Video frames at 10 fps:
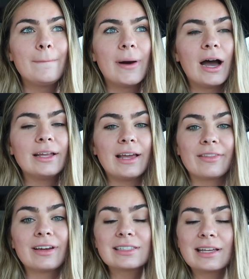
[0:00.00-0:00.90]
But yeah,
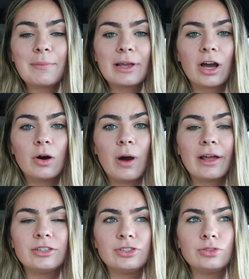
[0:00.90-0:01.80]
the next time I go,
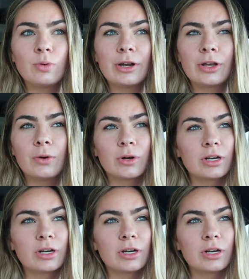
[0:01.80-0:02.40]
I do wanna go